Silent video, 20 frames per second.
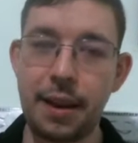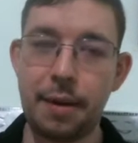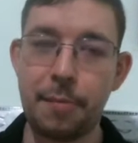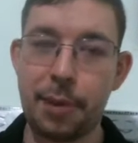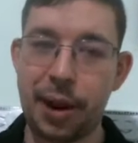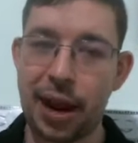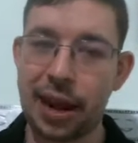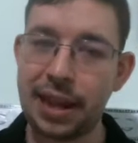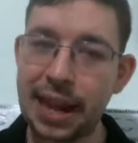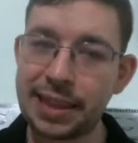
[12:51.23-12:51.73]

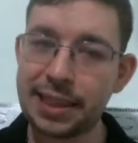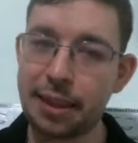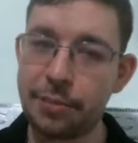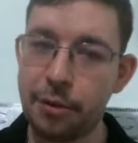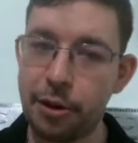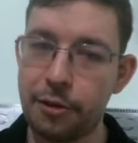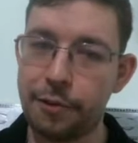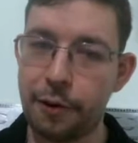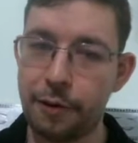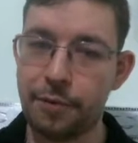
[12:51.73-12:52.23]
But I like the
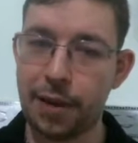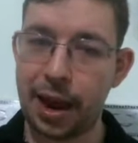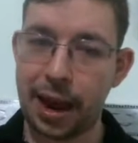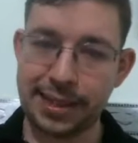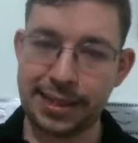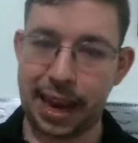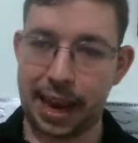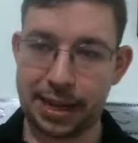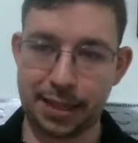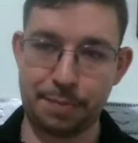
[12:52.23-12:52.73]
move of knight
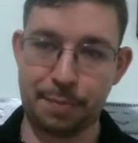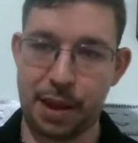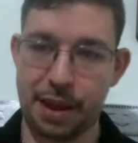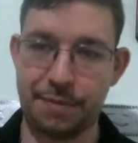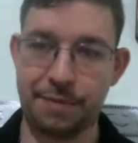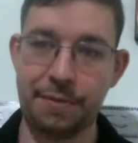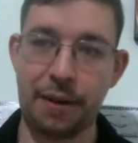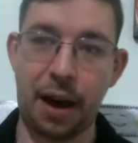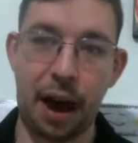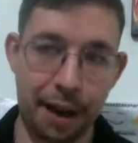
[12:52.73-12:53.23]
takes
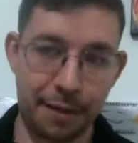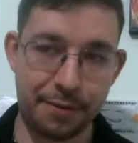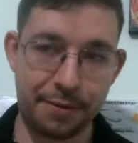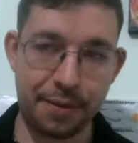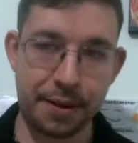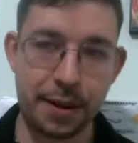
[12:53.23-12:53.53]
b5.